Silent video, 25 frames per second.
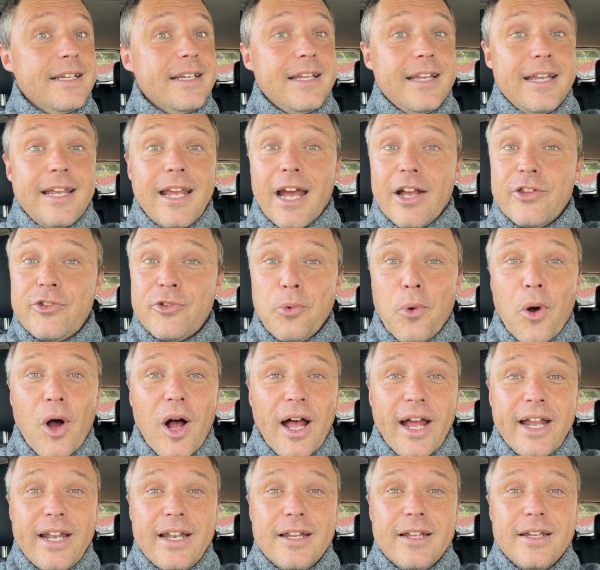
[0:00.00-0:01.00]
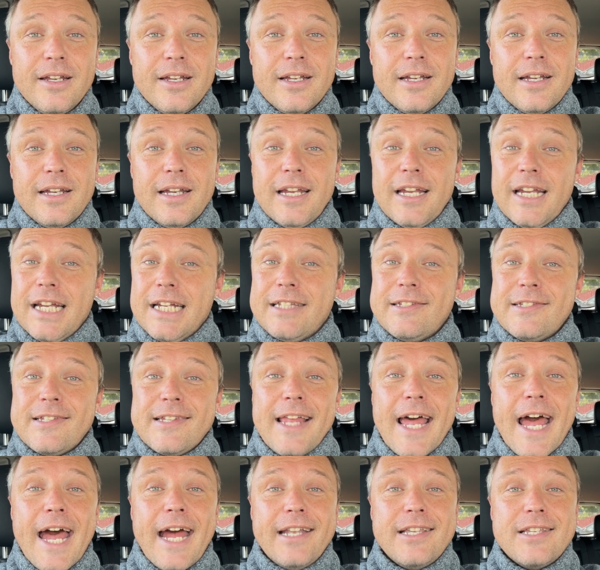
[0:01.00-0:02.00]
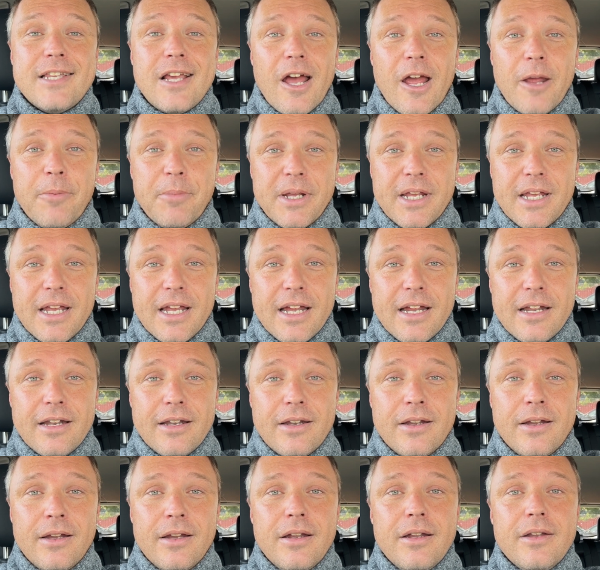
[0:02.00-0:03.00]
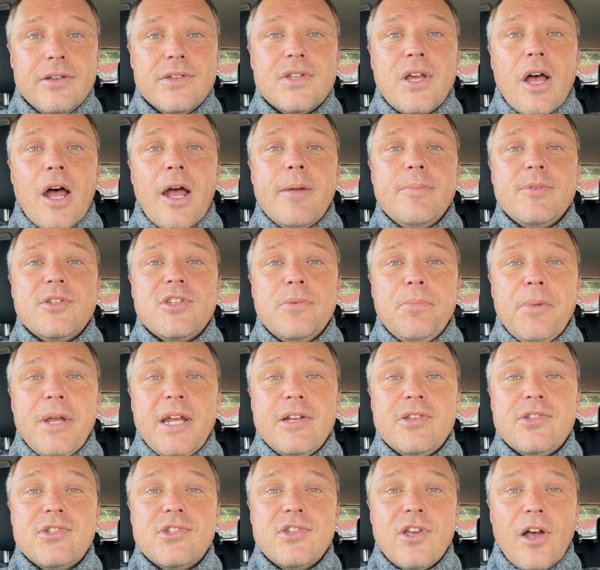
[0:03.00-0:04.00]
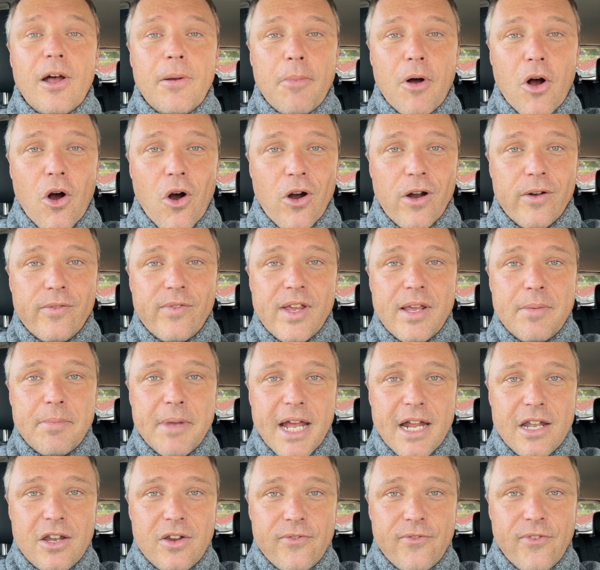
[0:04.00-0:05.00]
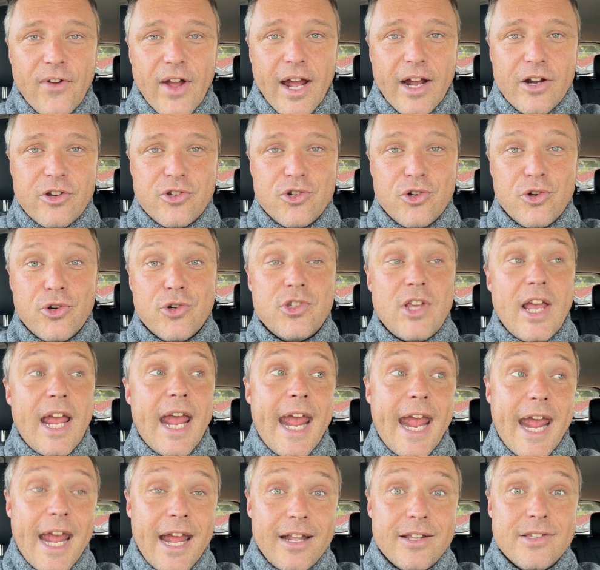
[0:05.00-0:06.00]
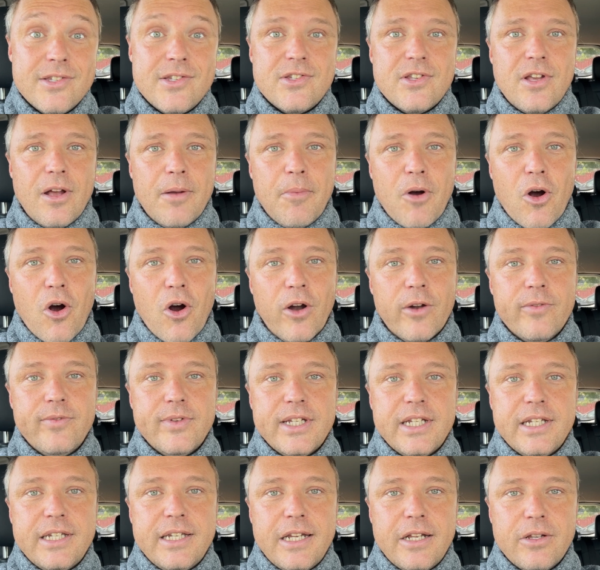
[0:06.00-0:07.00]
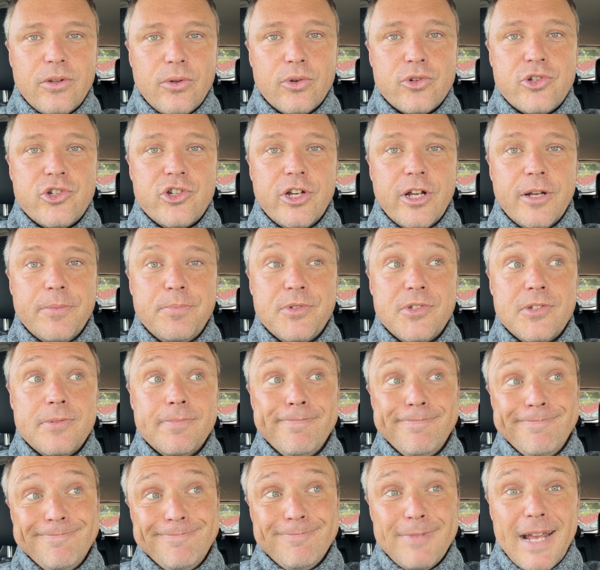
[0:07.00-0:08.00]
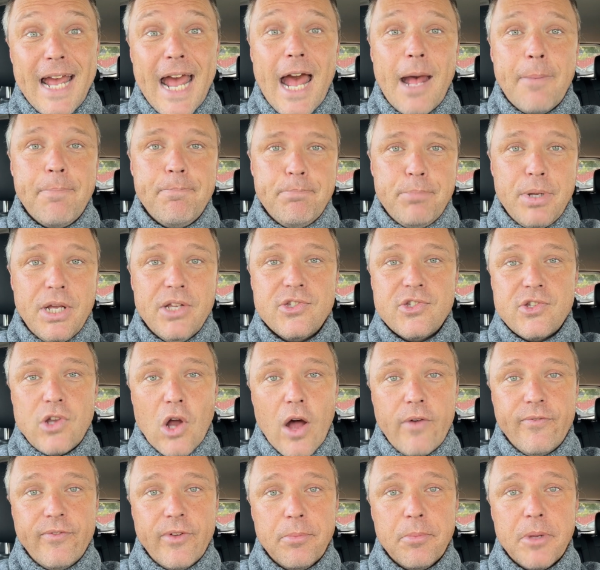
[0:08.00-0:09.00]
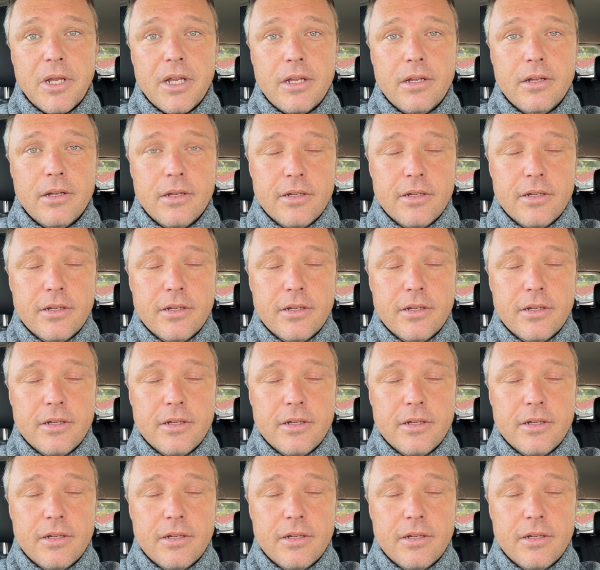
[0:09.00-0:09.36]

Guess what? It's that time again. Time to make some RV manufacturers and some RV dealerships pissed off at me.